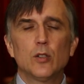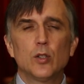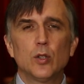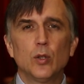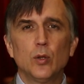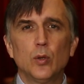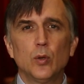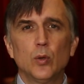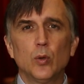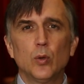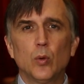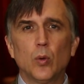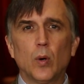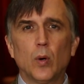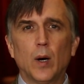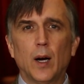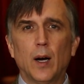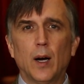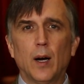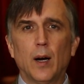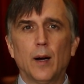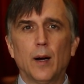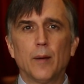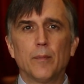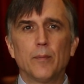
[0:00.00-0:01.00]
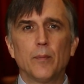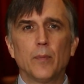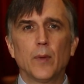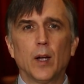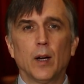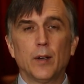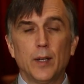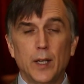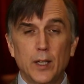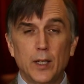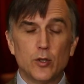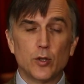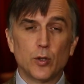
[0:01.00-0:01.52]

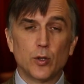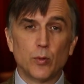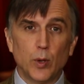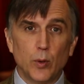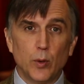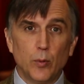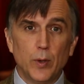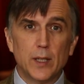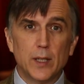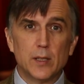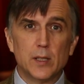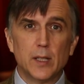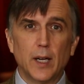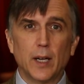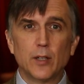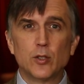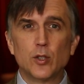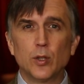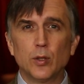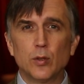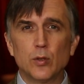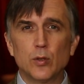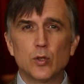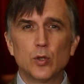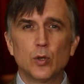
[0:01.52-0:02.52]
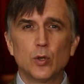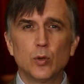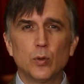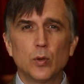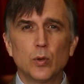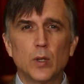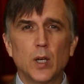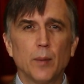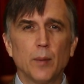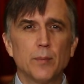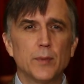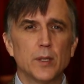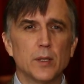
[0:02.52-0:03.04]
each 3-week session
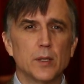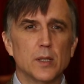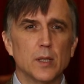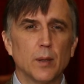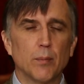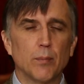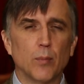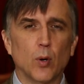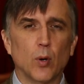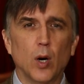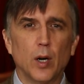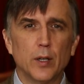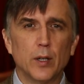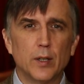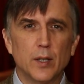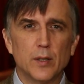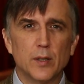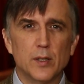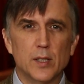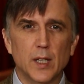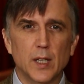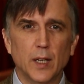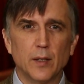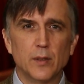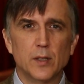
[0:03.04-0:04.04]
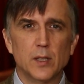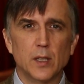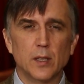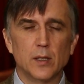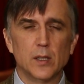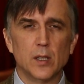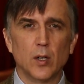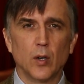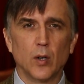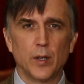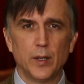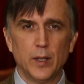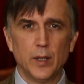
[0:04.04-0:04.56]
to come to some broad
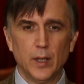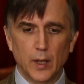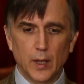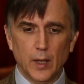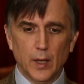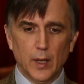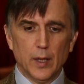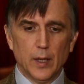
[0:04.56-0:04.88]
consensus on